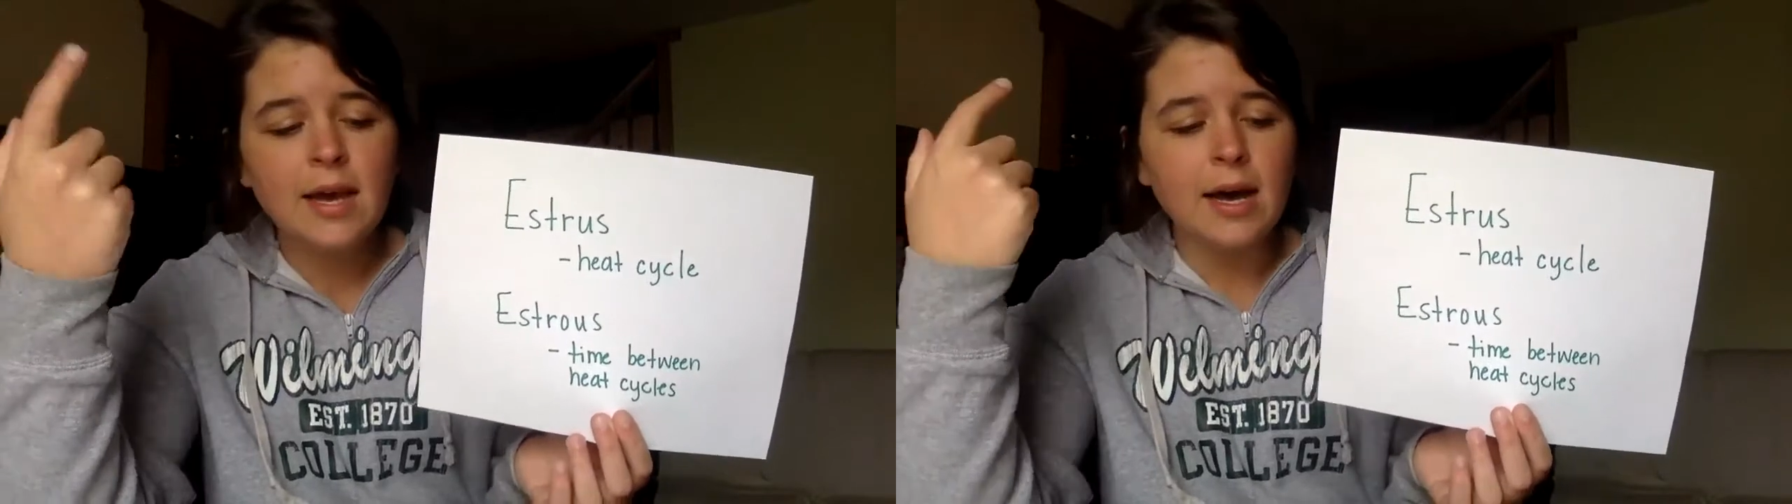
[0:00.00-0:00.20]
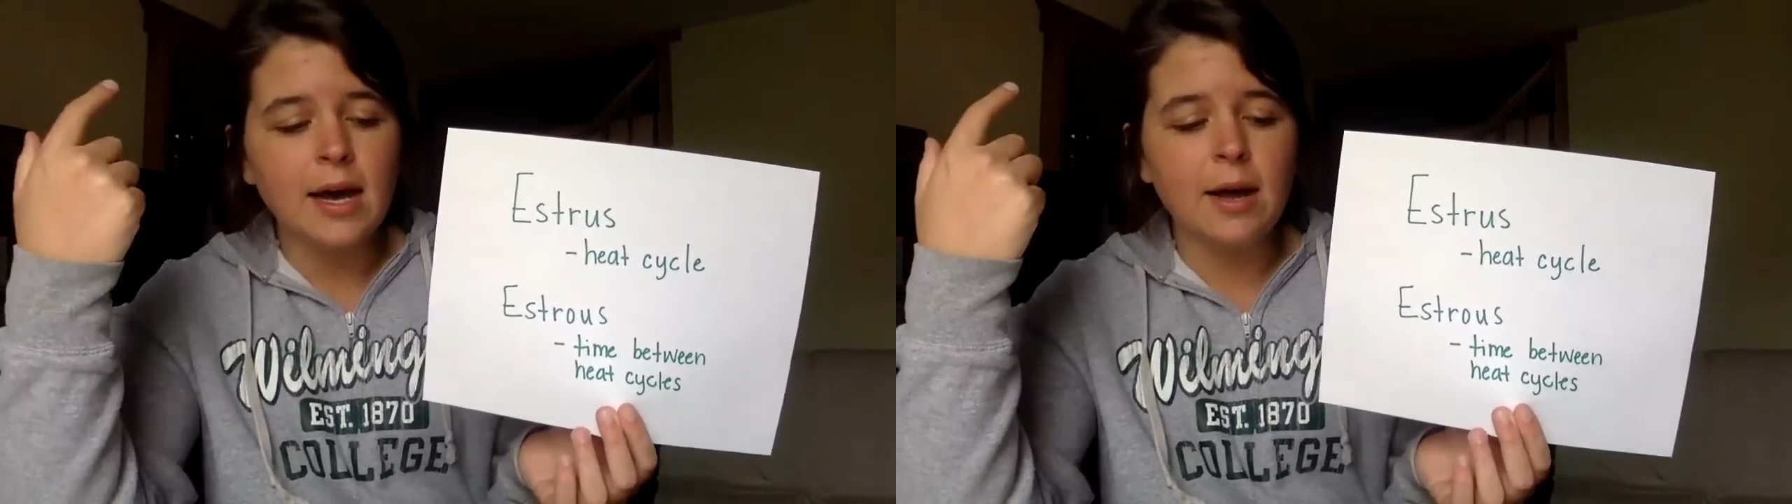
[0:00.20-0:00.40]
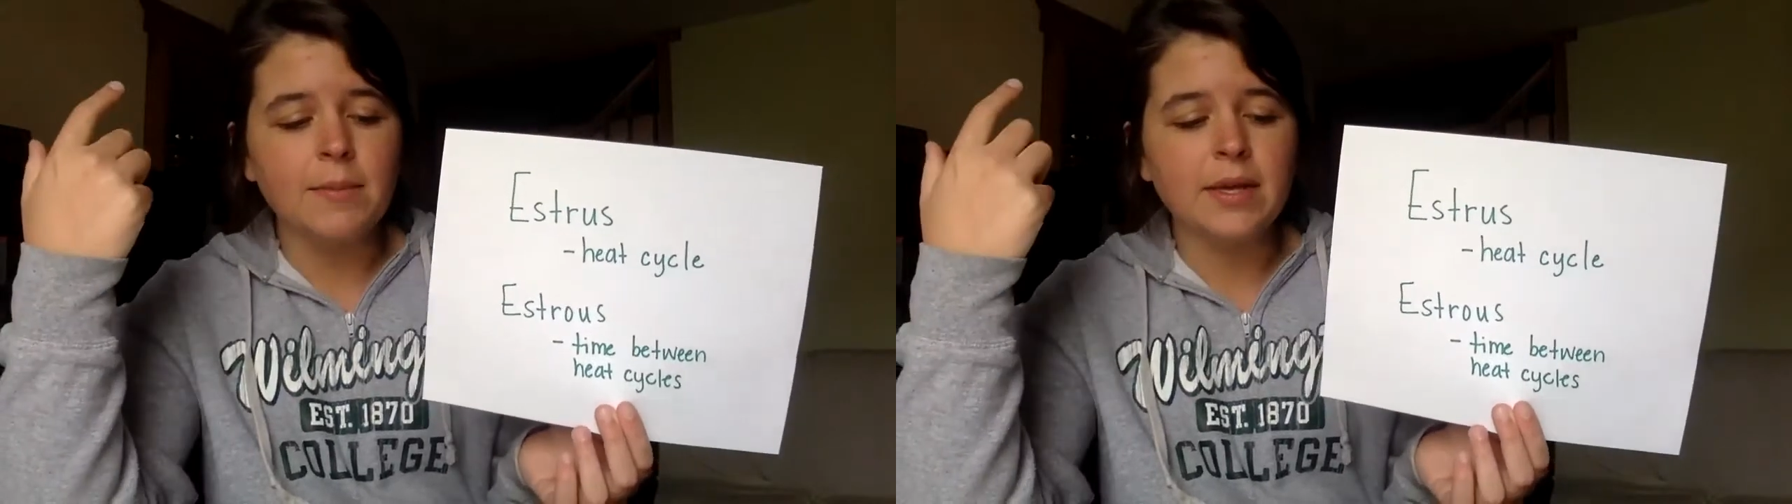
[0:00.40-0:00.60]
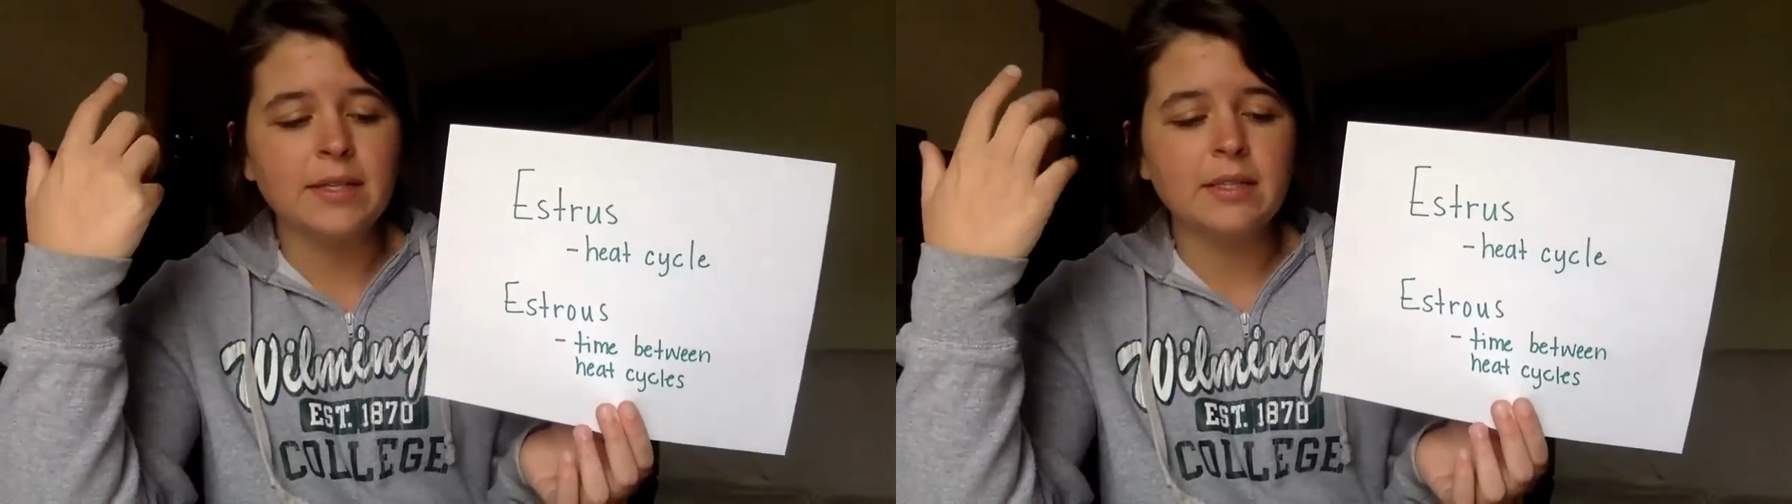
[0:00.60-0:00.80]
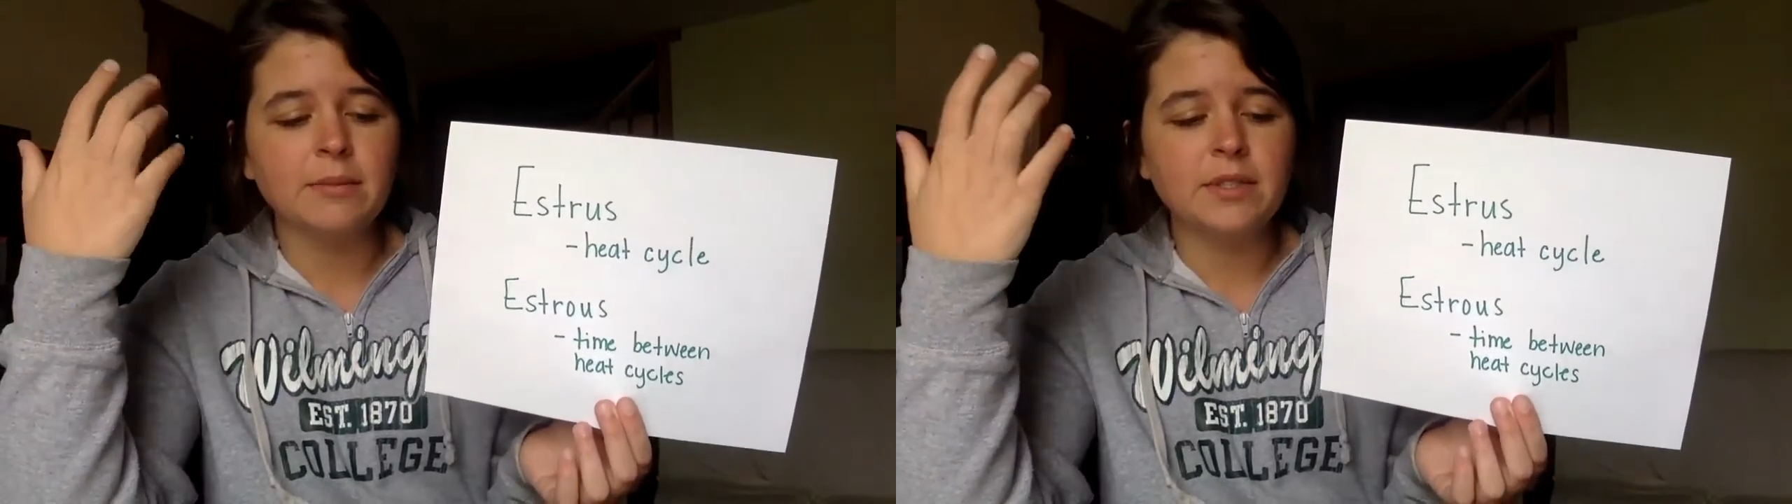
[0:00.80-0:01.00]
In
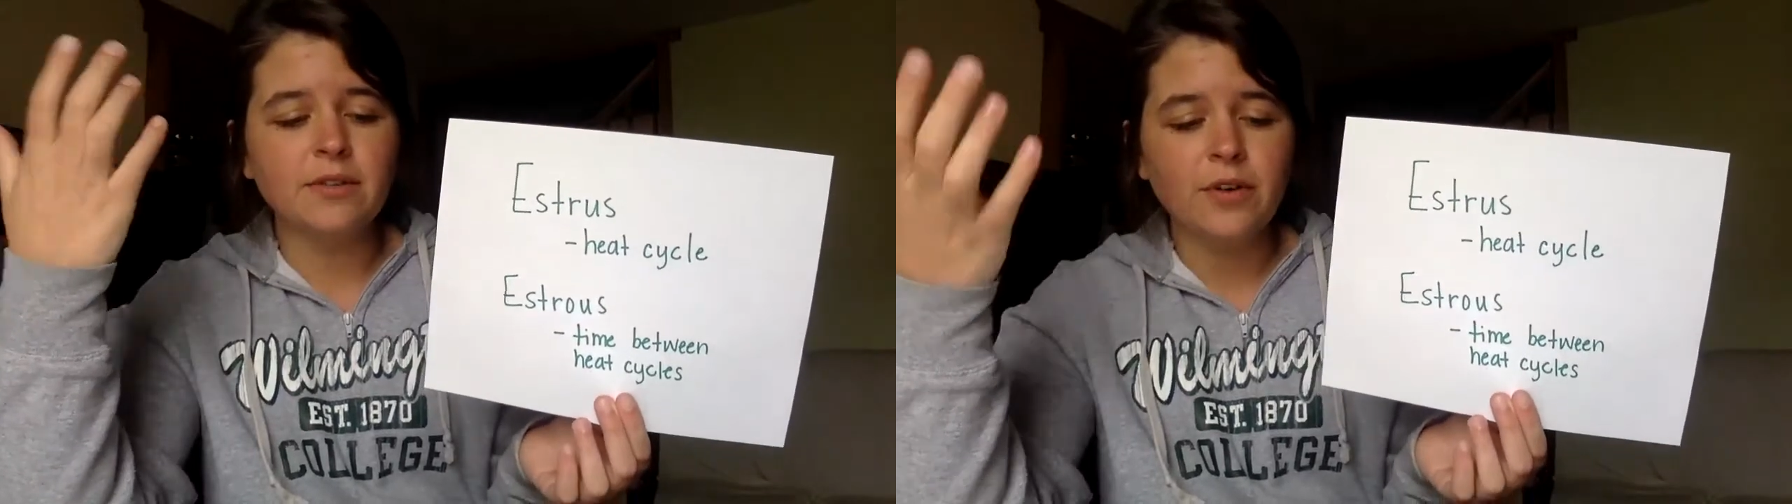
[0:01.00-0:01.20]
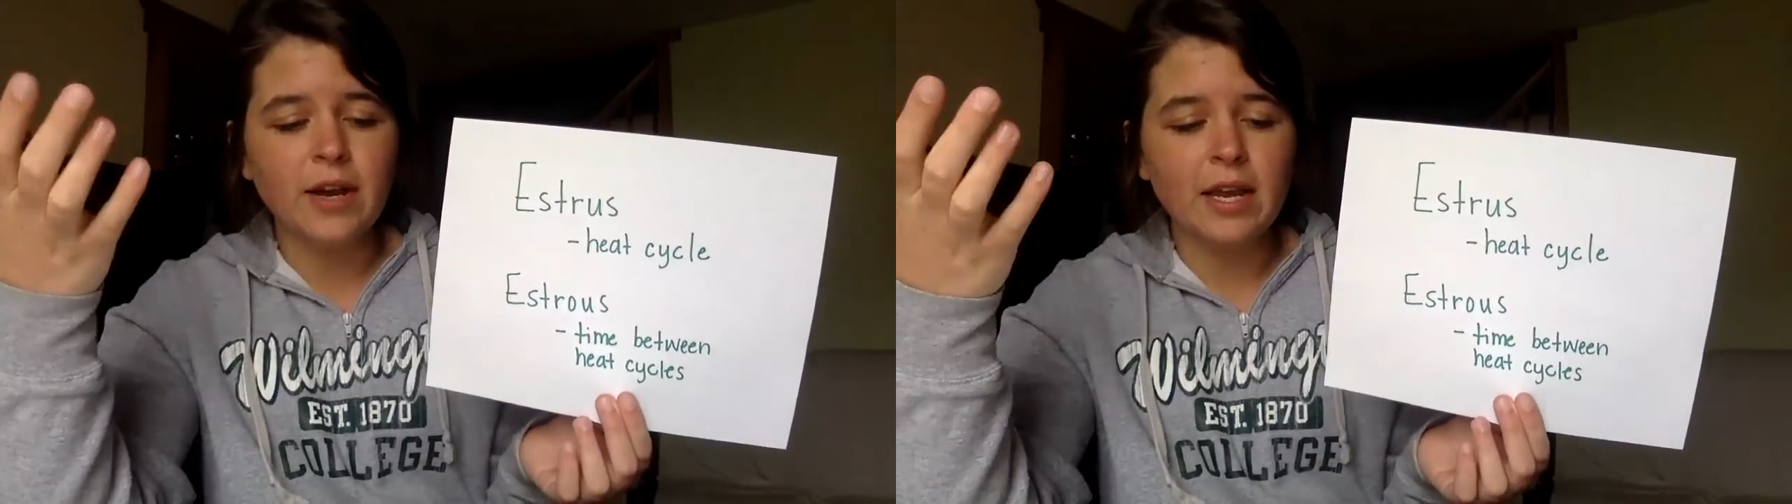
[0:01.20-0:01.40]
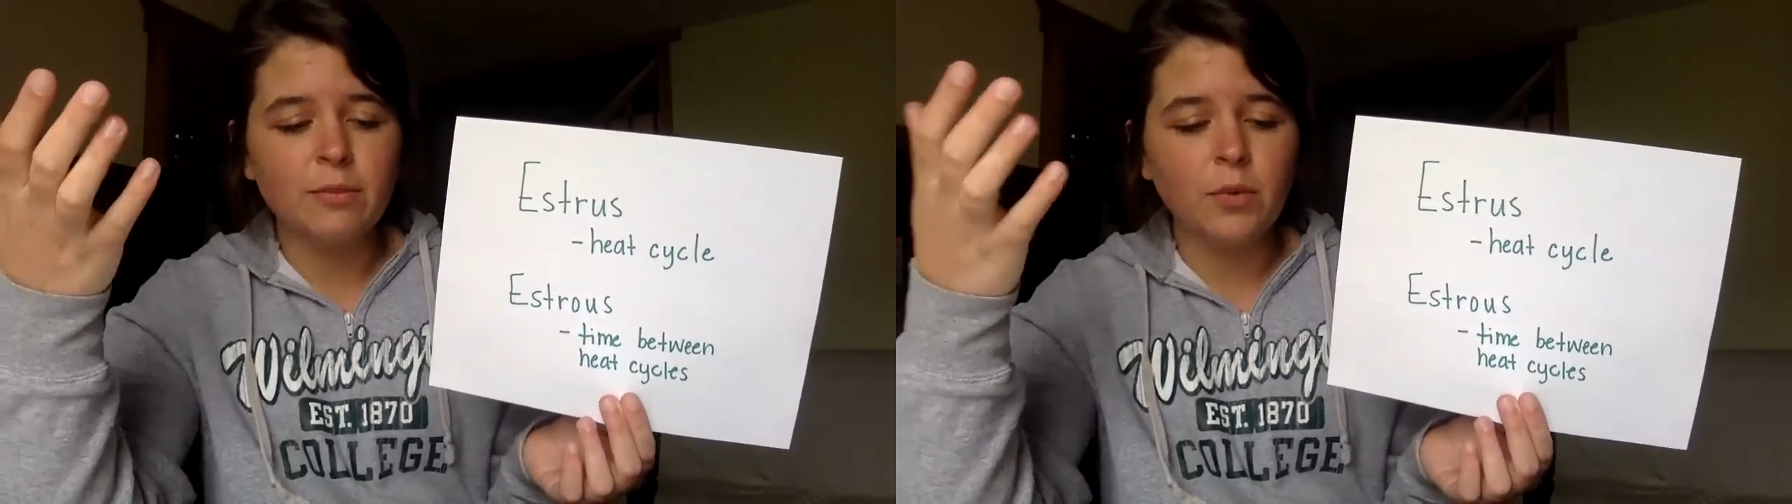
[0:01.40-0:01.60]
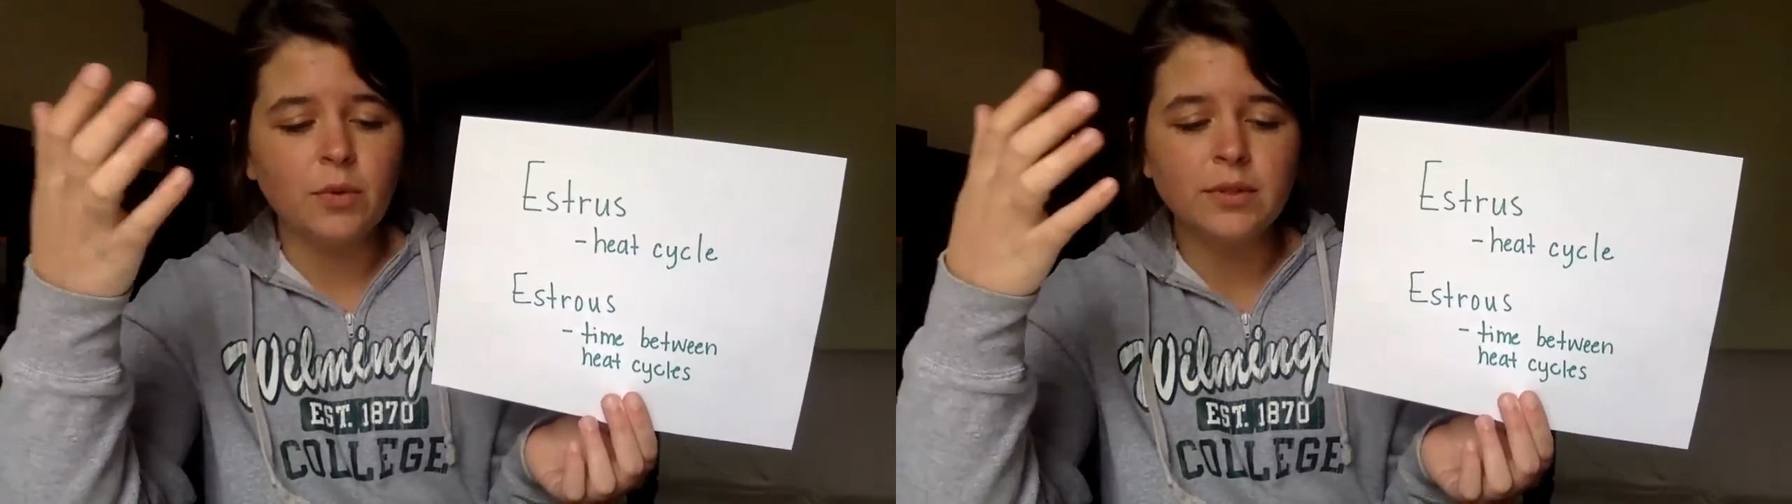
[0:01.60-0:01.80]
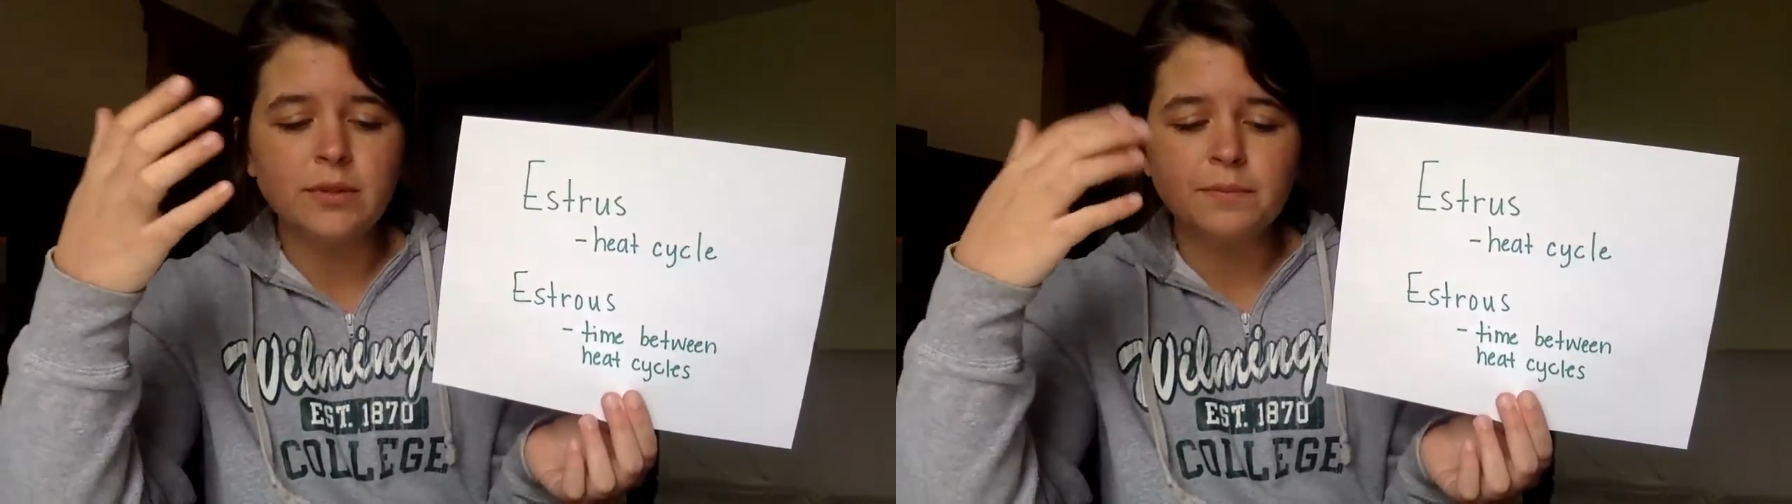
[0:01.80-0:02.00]
some different
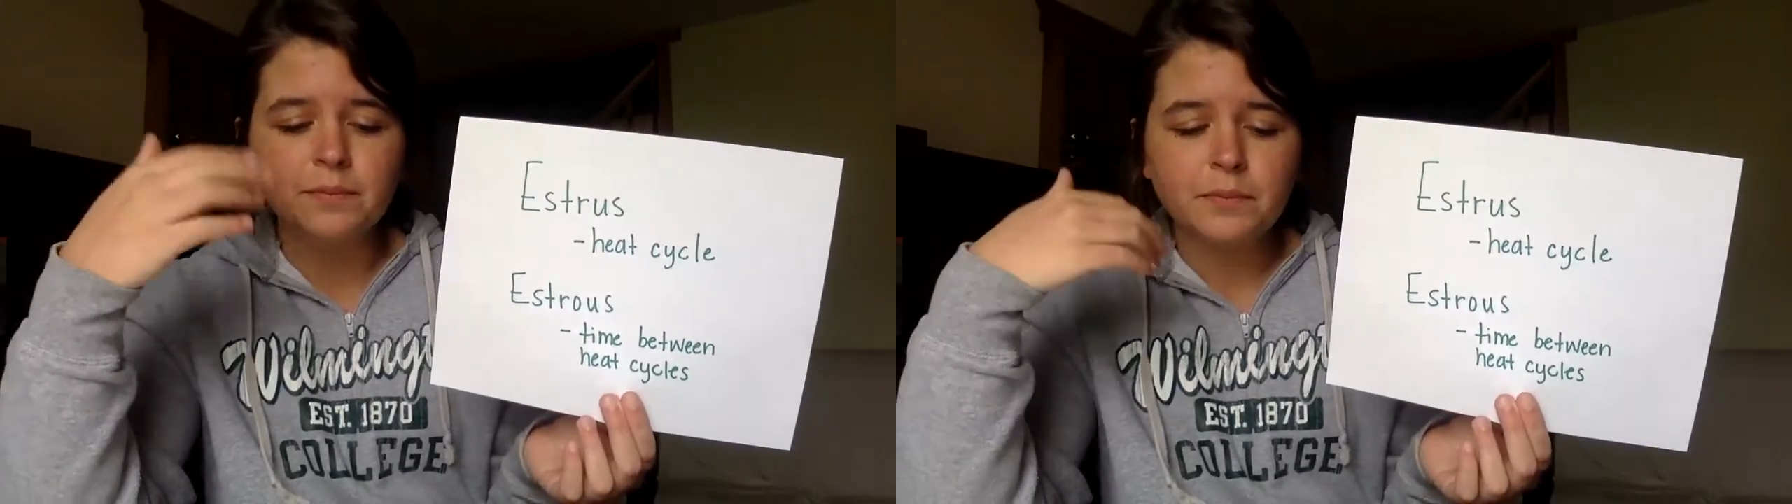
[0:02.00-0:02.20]
animals,